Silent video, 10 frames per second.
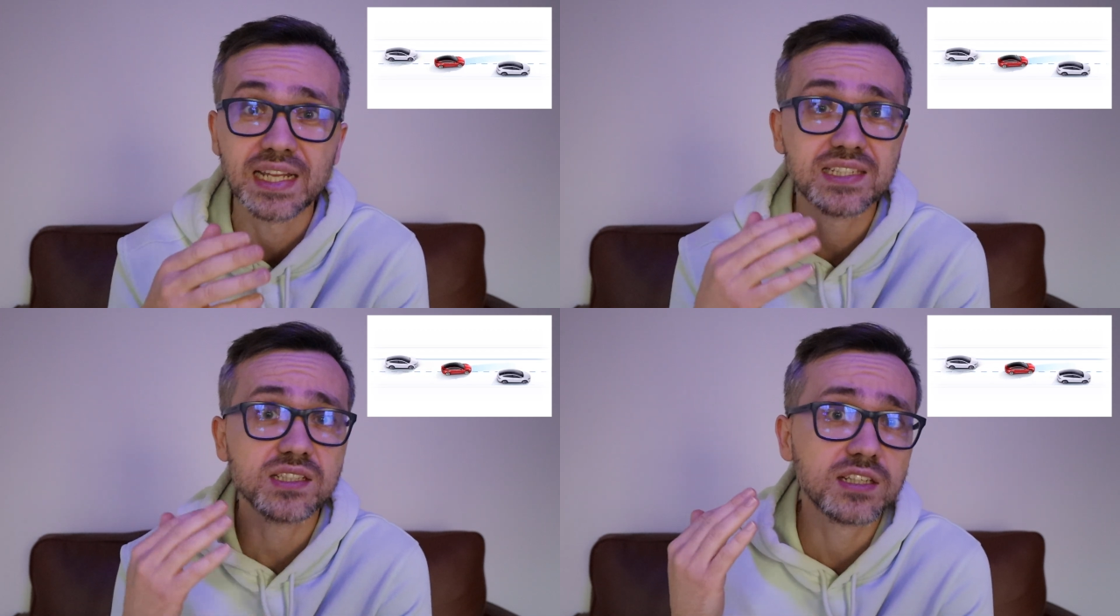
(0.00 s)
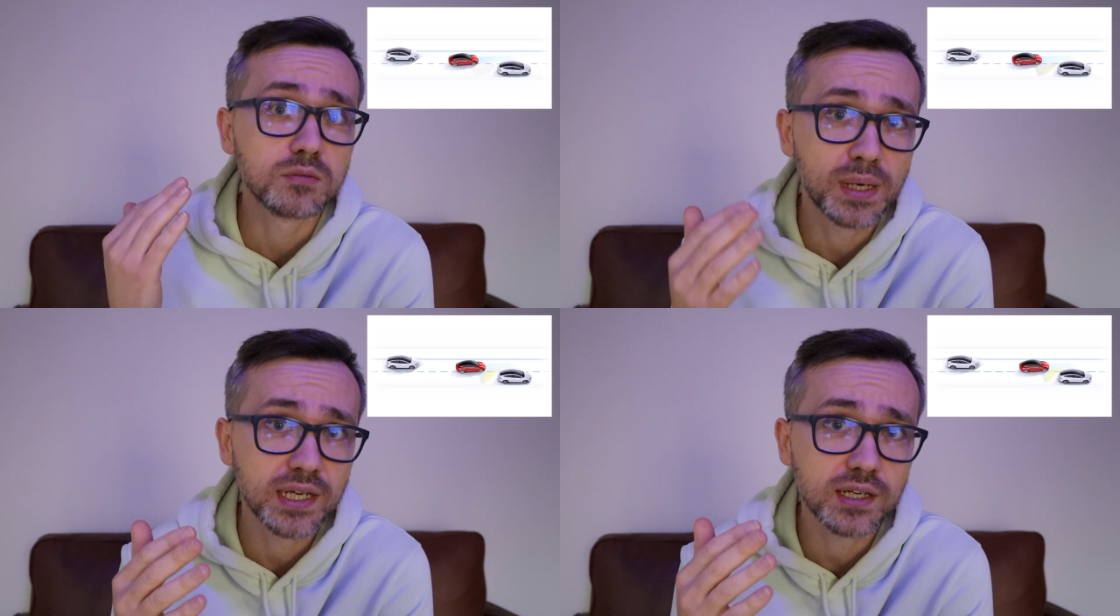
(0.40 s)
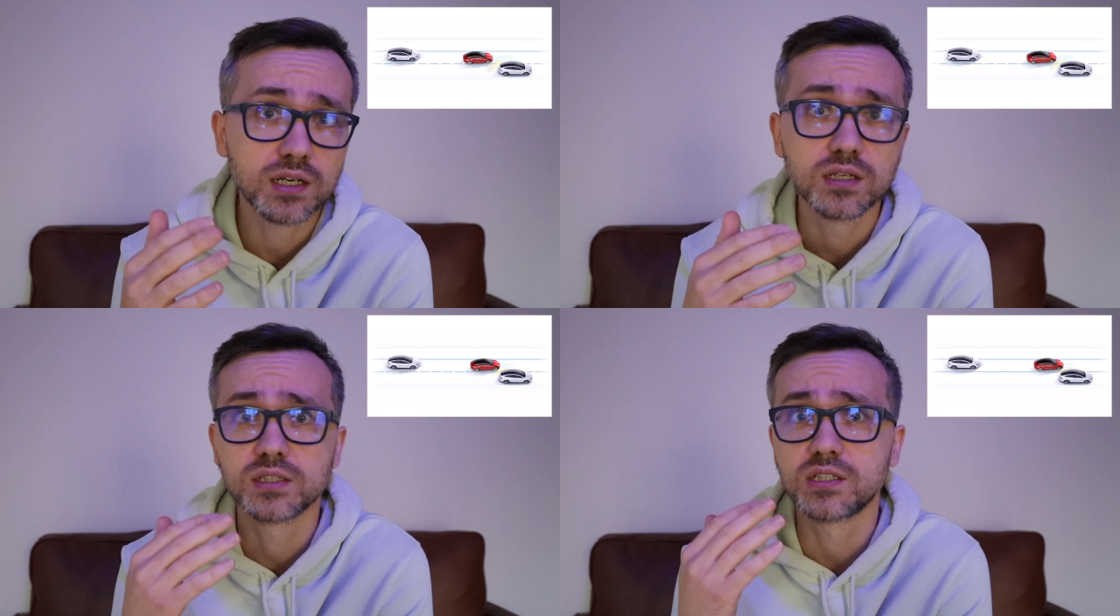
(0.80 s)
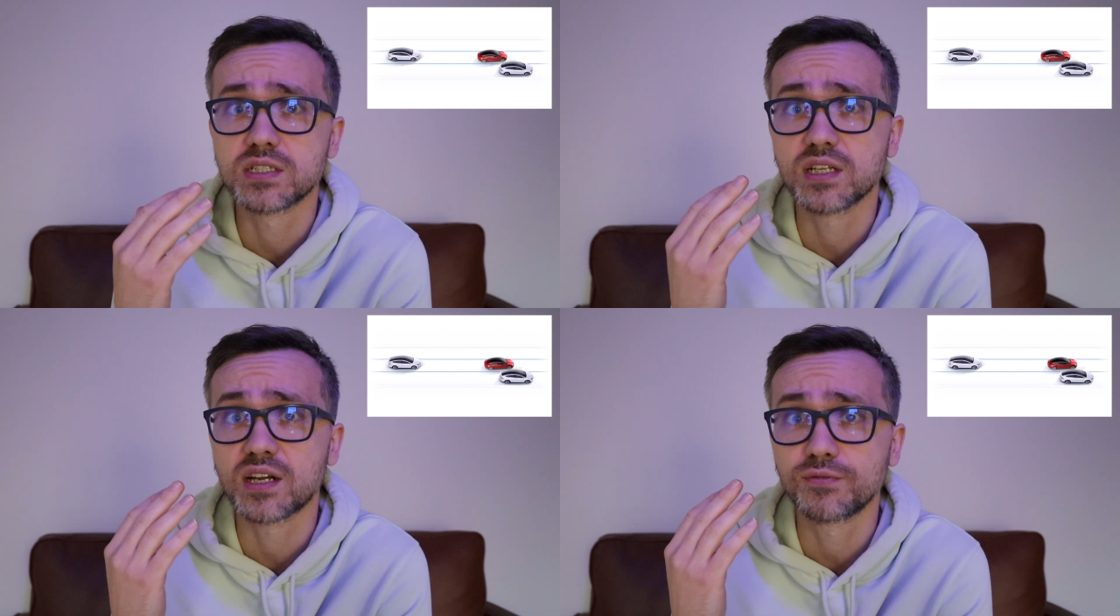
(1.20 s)
It's still in beta,
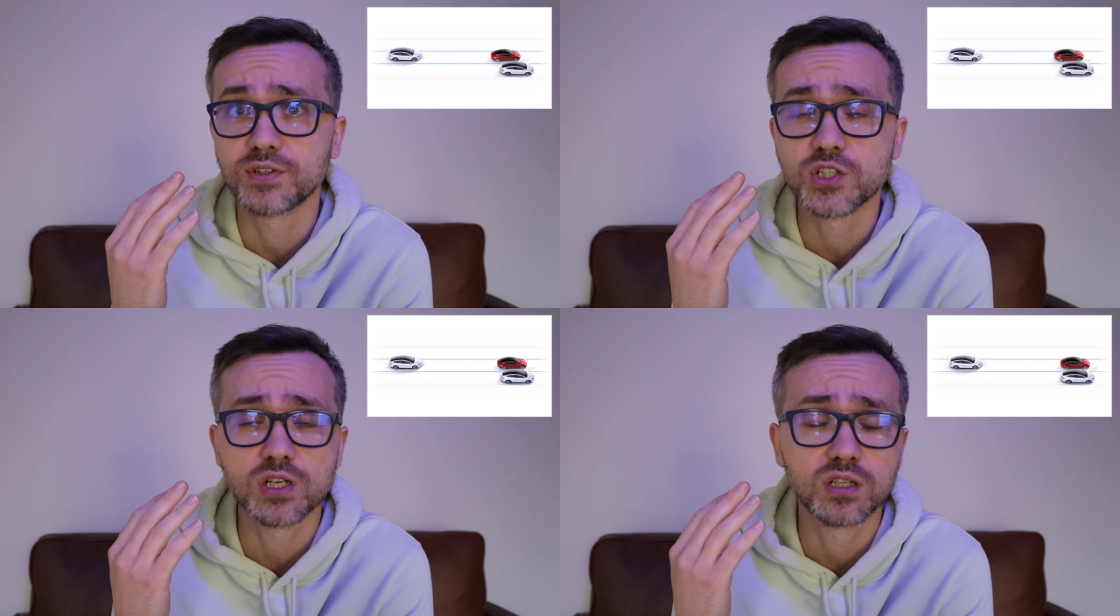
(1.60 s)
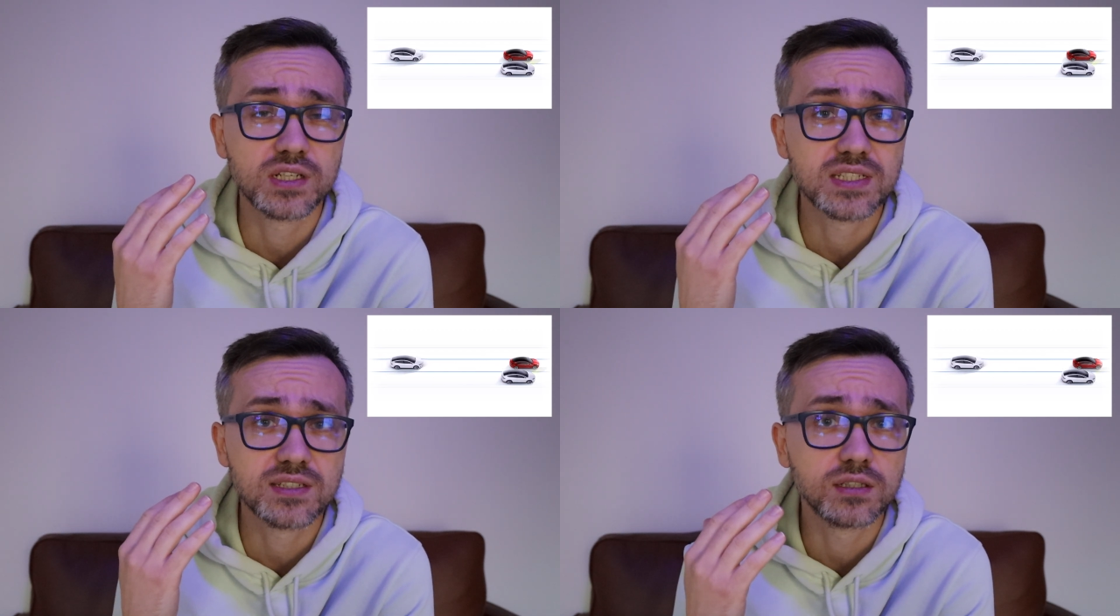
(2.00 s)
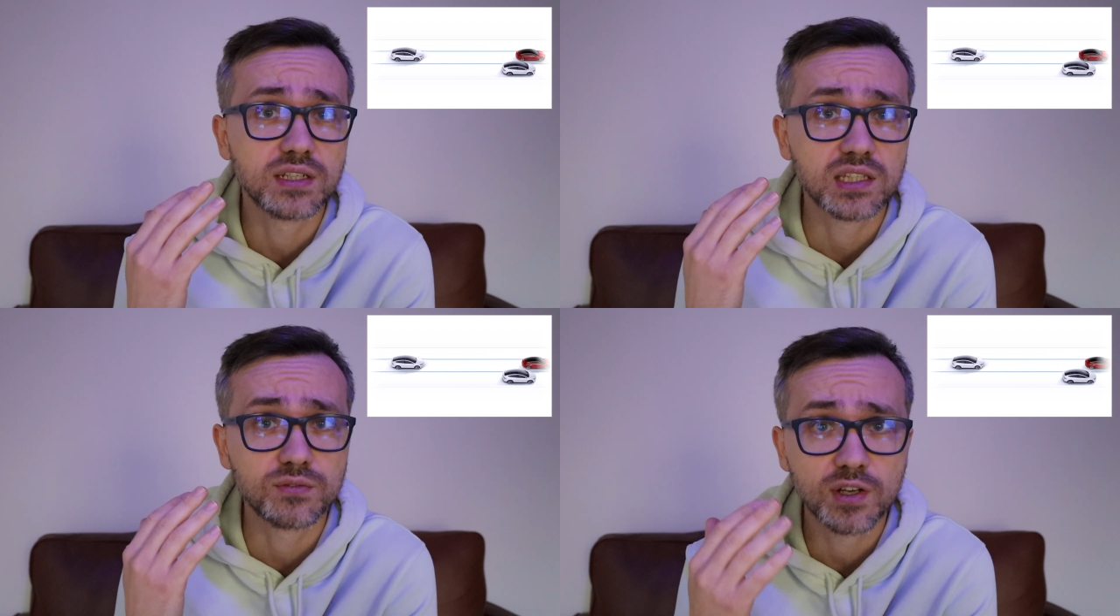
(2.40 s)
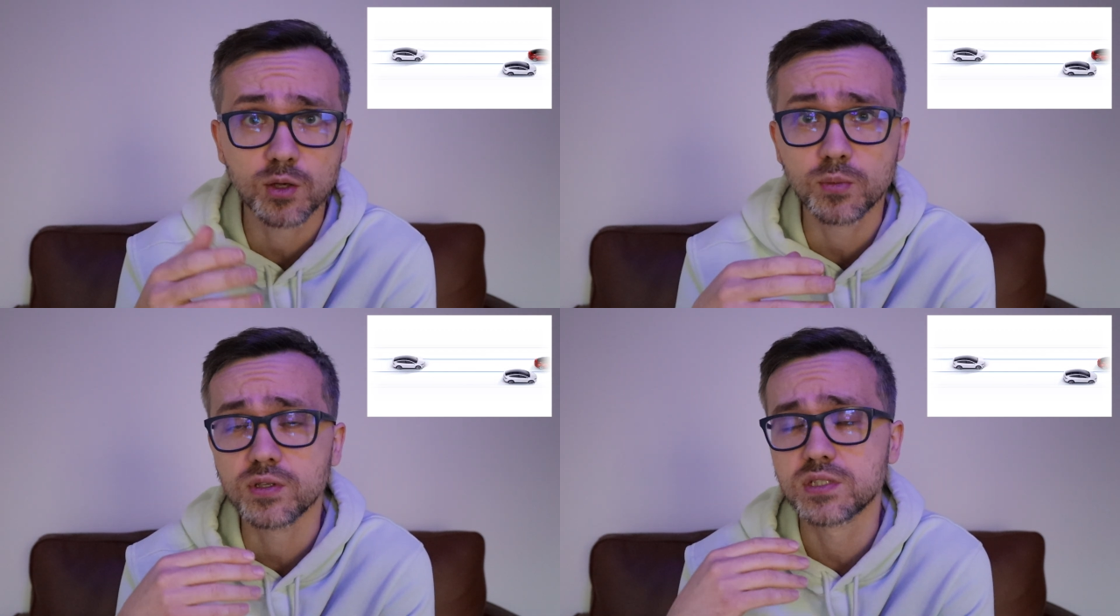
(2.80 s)
there's a lot of functionality still not
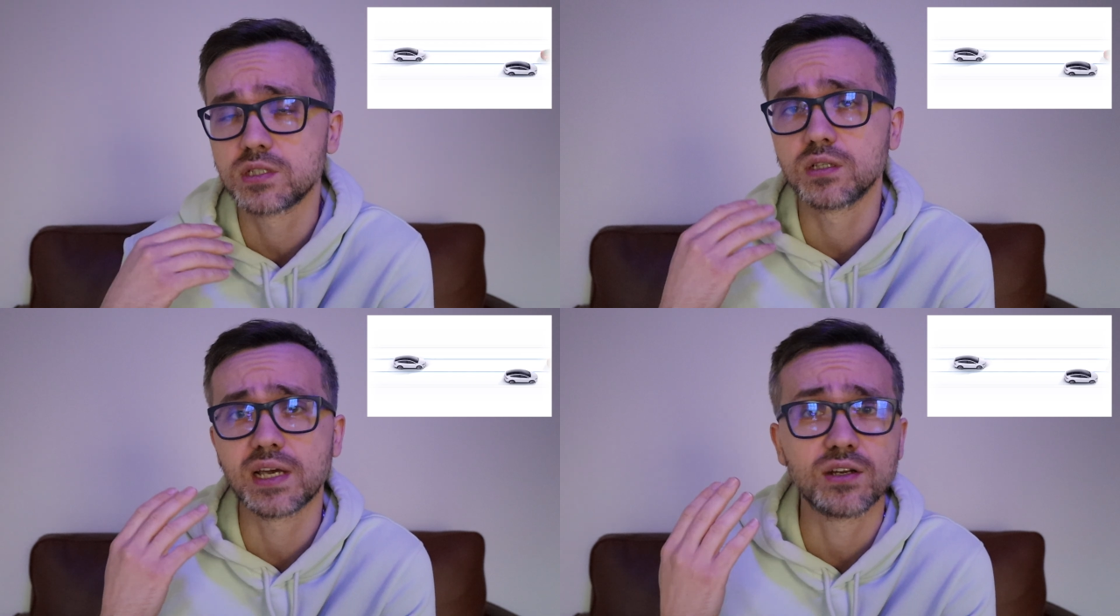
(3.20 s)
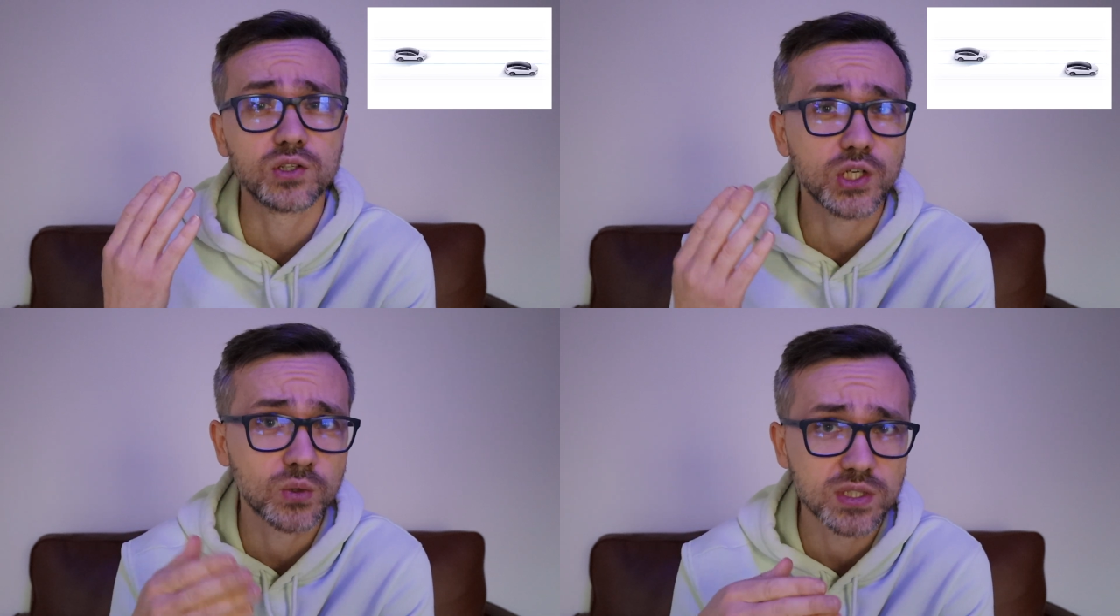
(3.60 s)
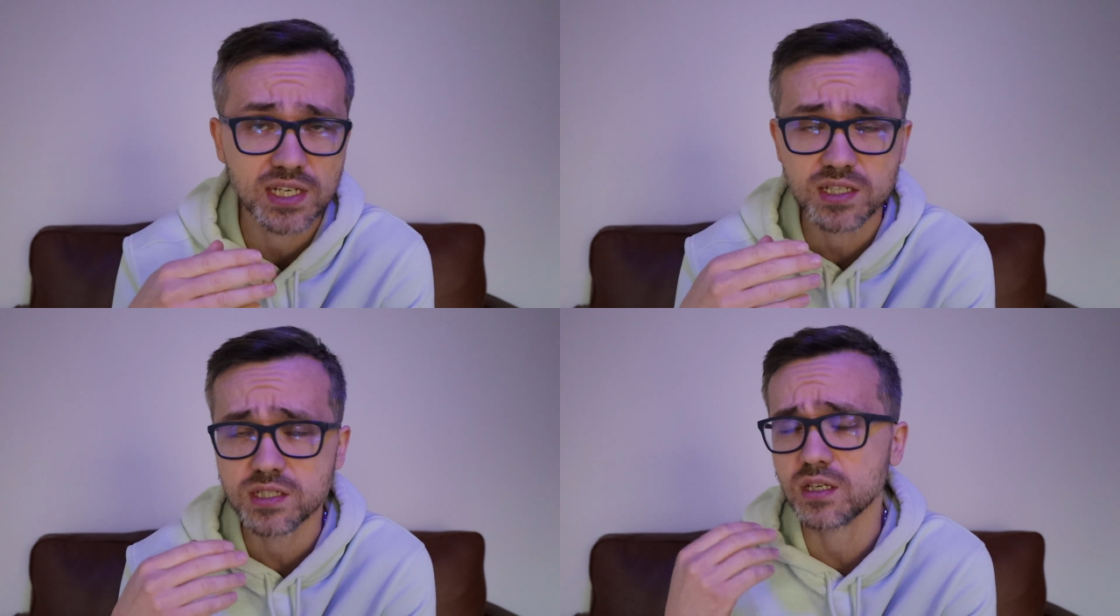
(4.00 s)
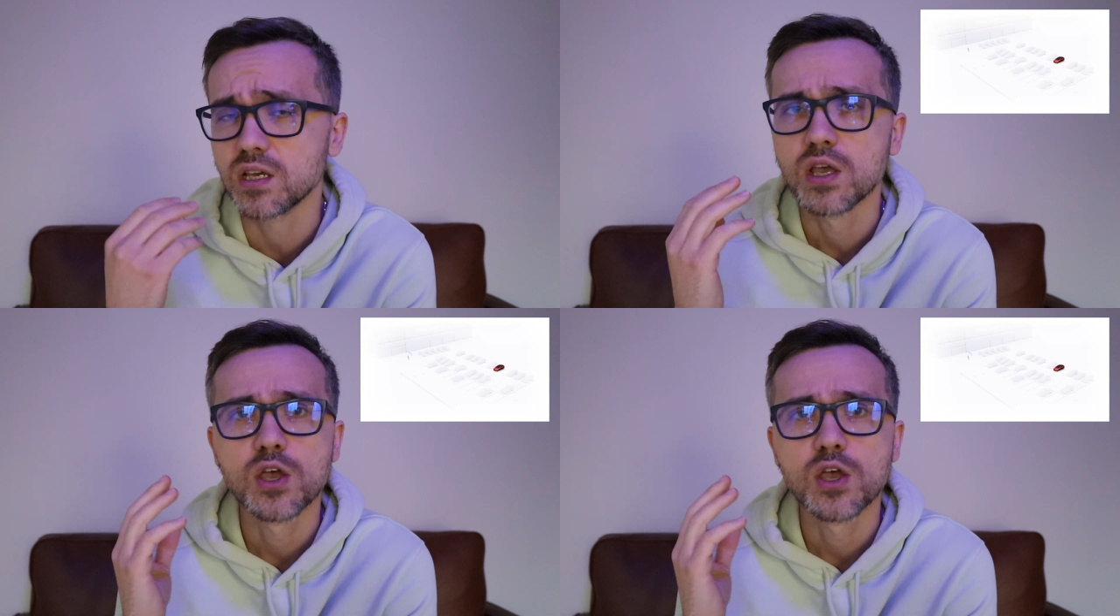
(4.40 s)
available, still kind of ongoing testing,